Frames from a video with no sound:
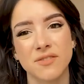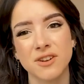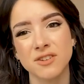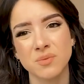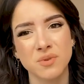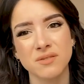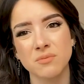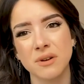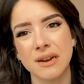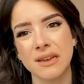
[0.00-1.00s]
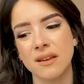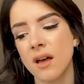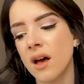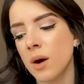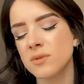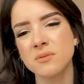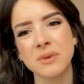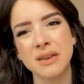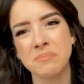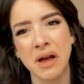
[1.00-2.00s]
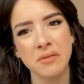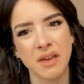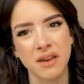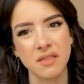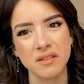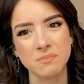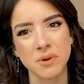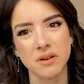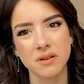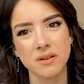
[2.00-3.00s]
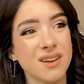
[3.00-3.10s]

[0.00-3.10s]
And I wasn't really about that in this book.